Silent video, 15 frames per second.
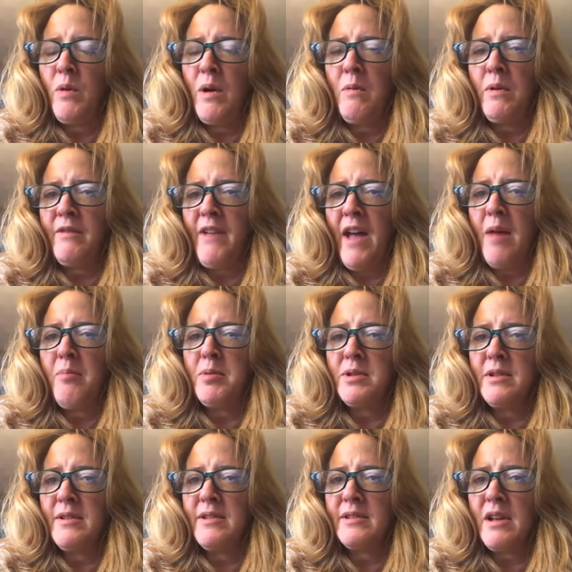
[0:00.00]
what would have happened
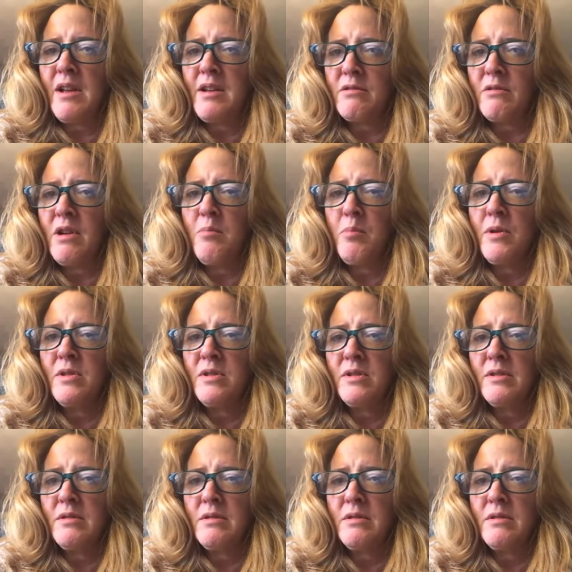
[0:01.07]
to the skyscrapers?